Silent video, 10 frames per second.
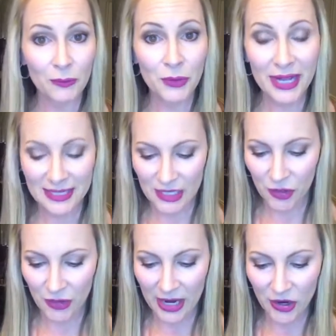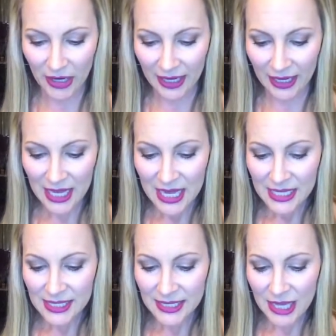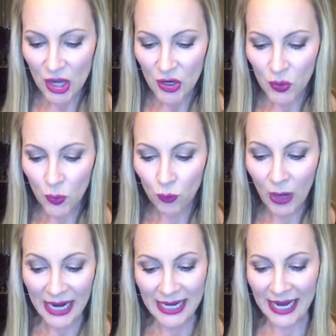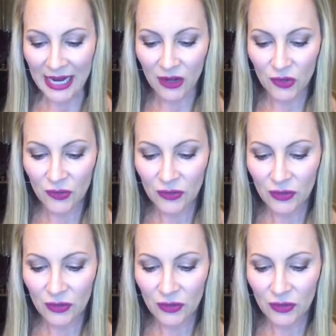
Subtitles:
beauty guides in your area. So right now,